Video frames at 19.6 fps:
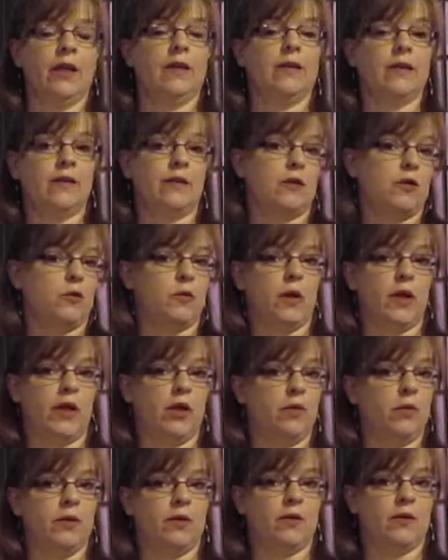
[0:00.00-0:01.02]
this is what
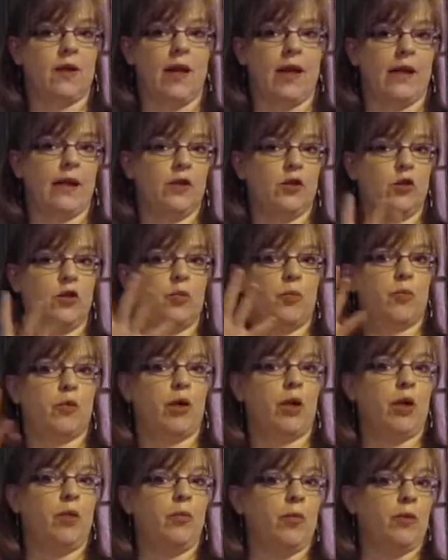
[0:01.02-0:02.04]
you would sign, spring